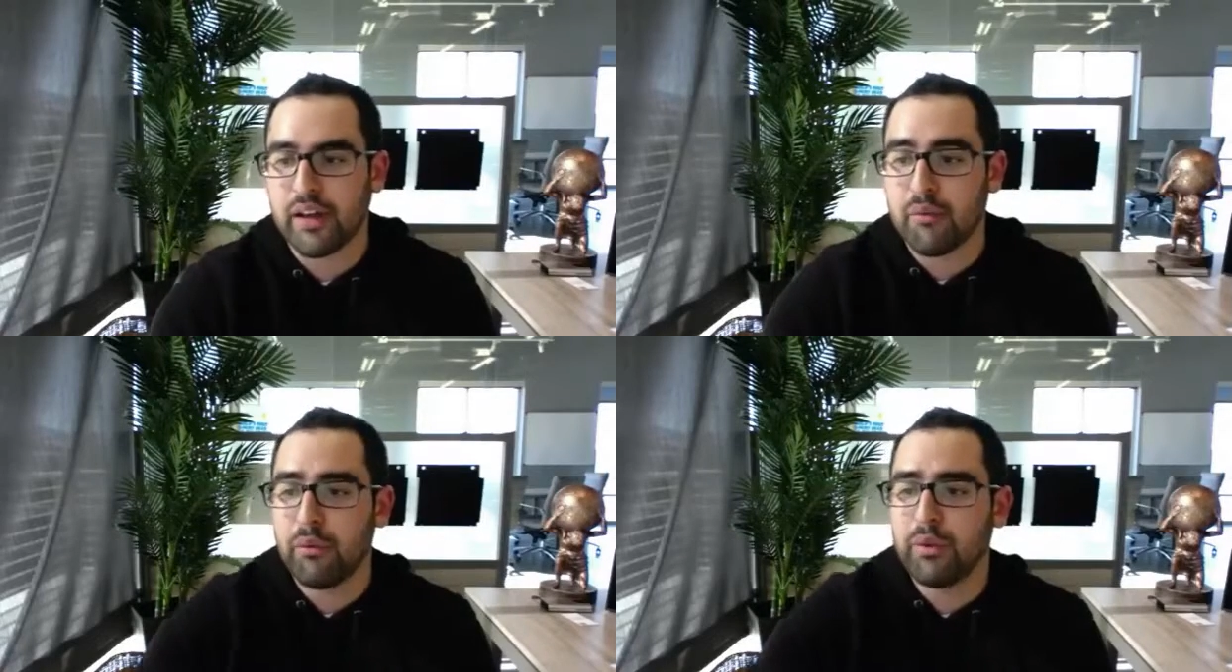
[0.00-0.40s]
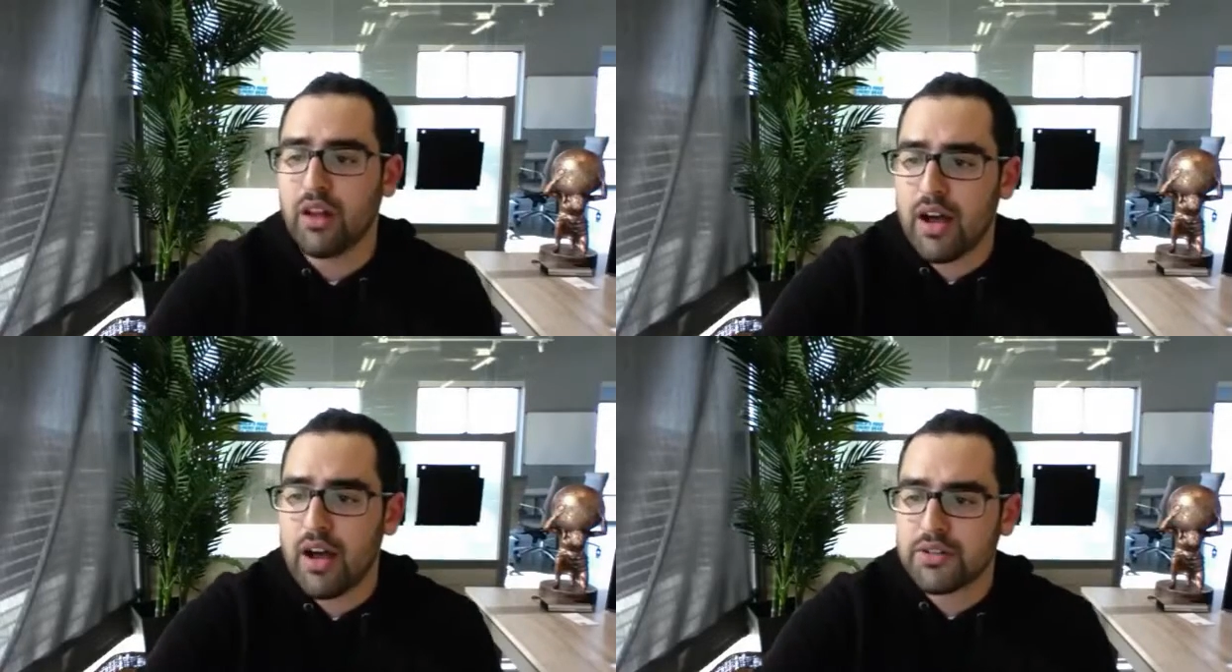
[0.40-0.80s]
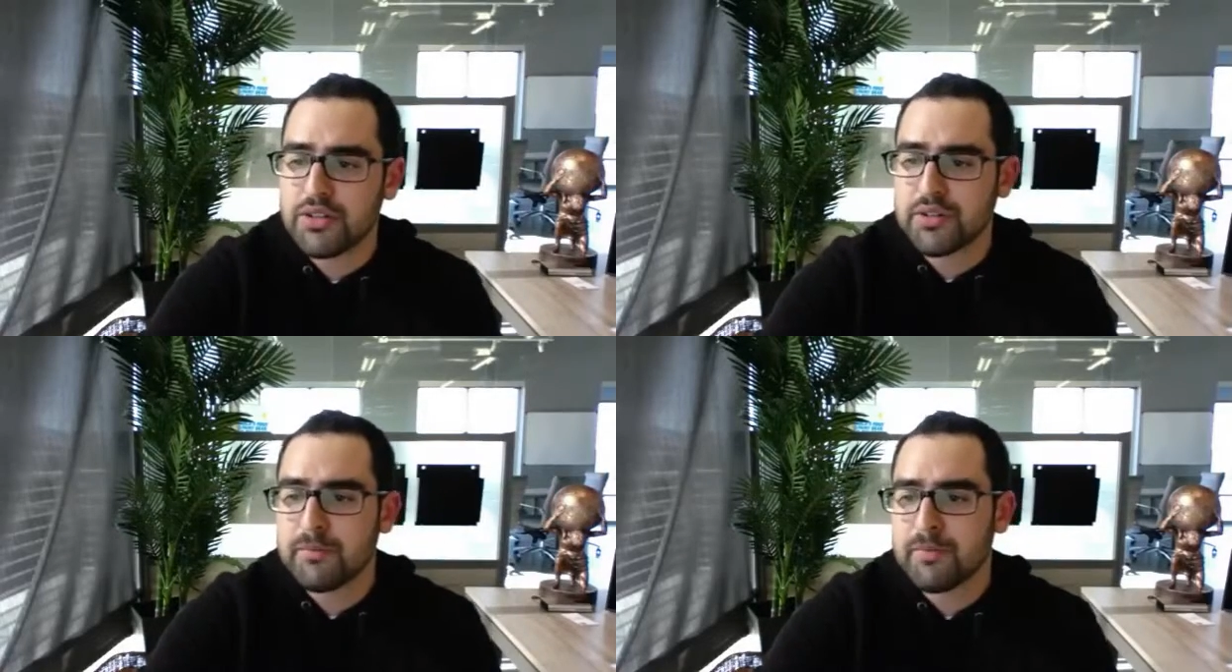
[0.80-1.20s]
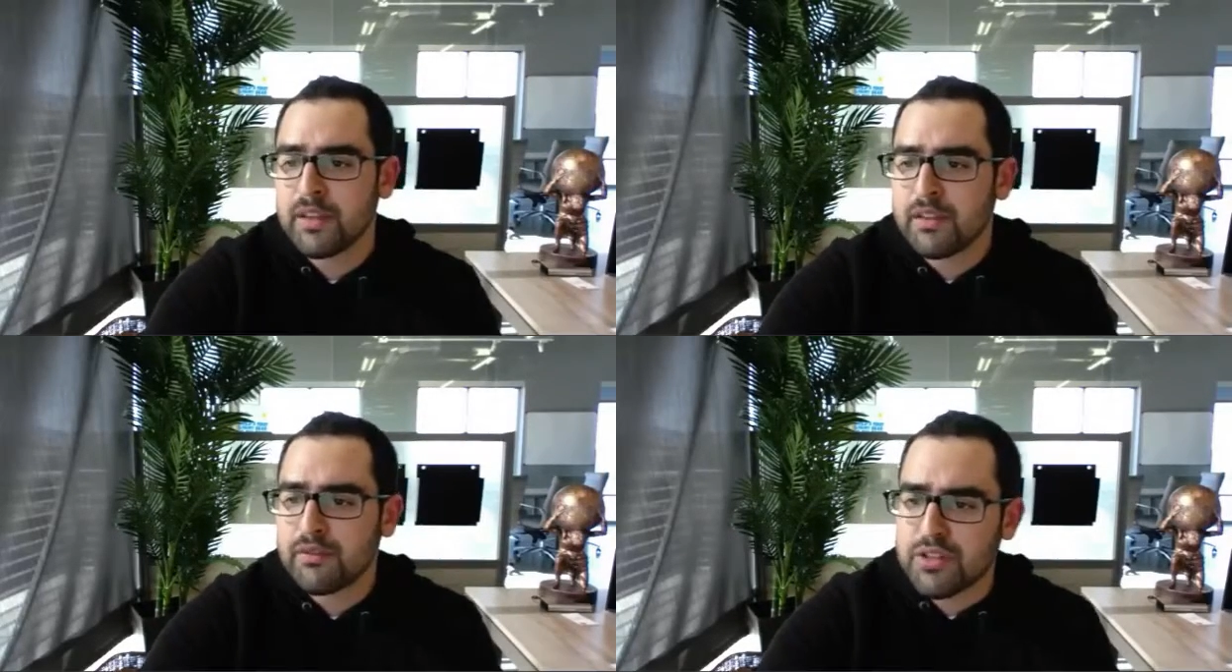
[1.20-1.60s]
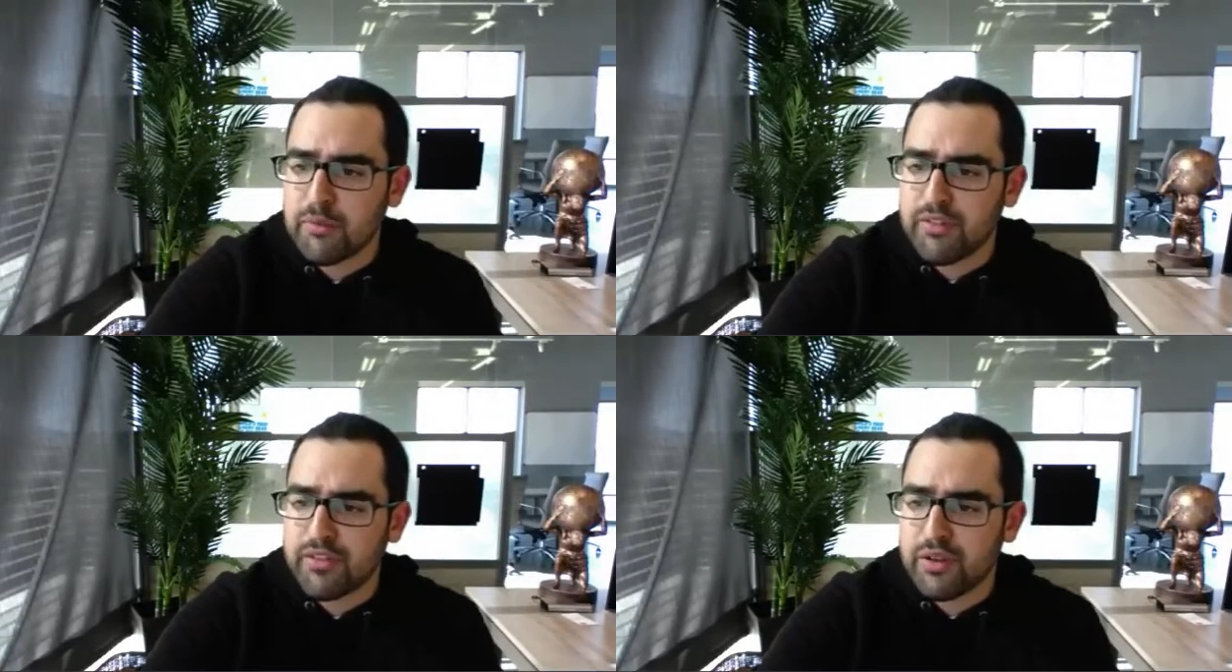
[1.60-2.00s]
And when we launched, for
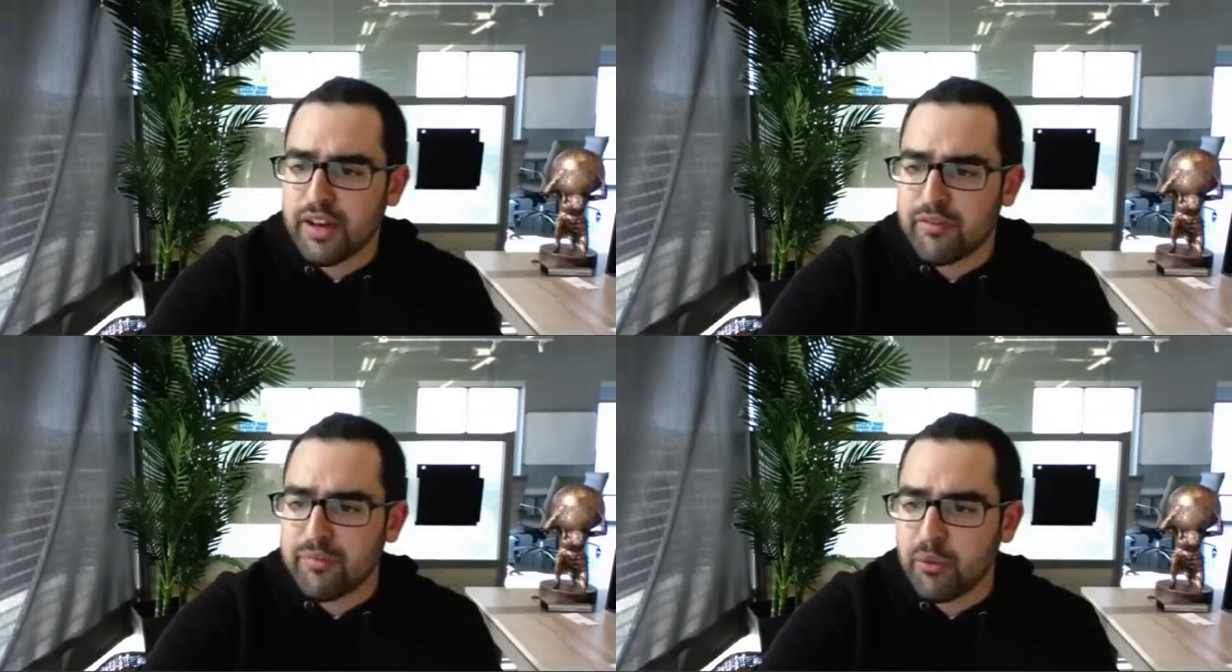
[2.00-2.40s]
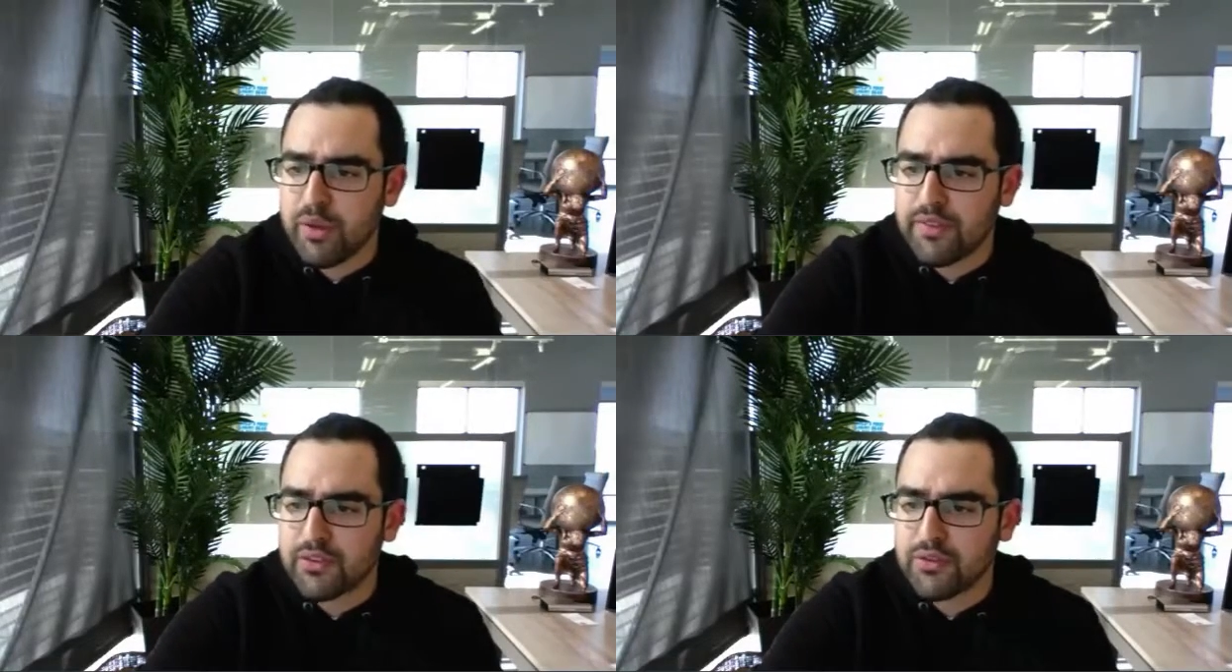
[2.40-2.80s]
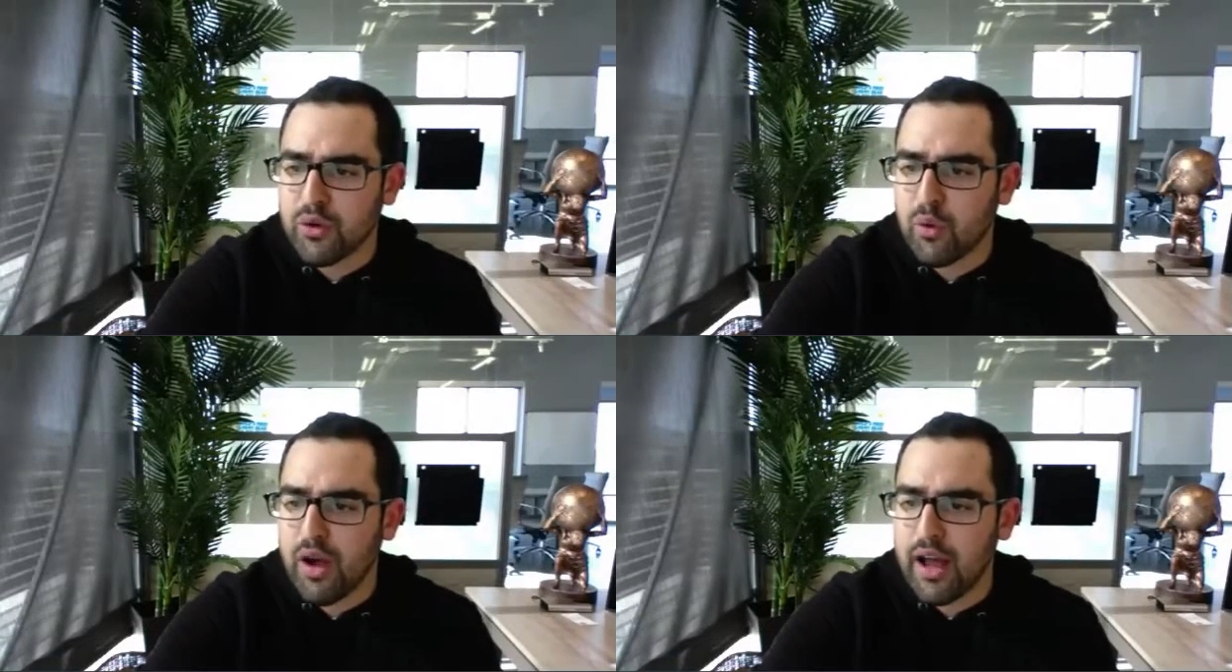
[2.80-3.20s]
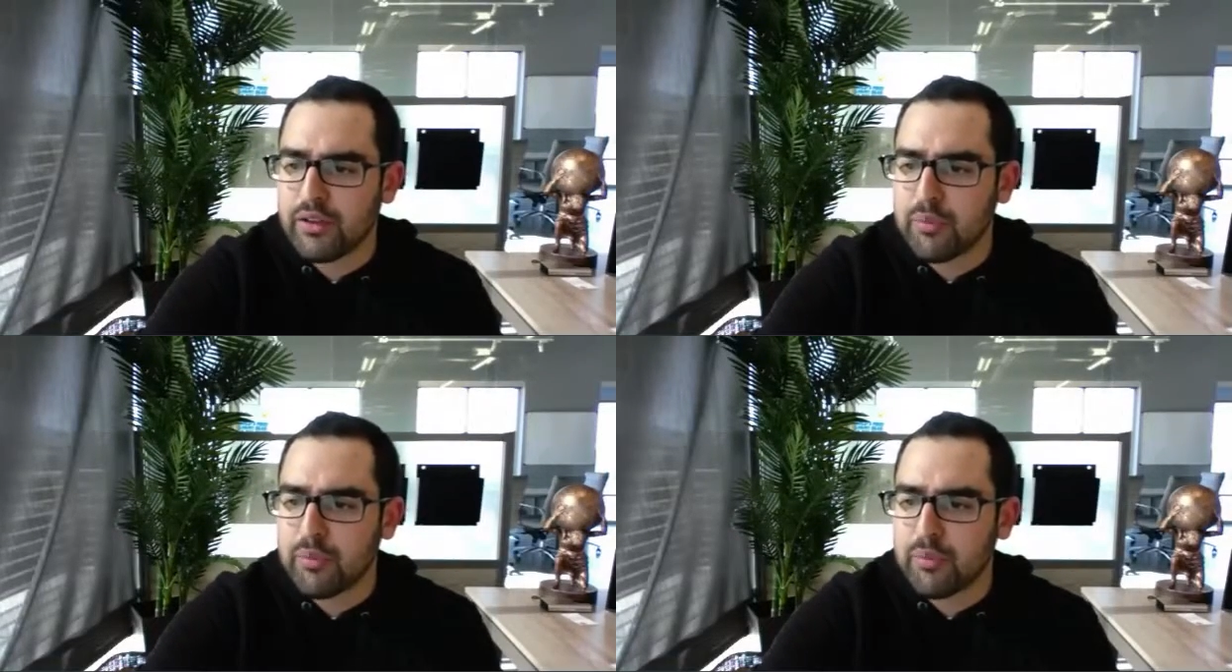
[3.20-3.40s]
some of you that have been with us for a while,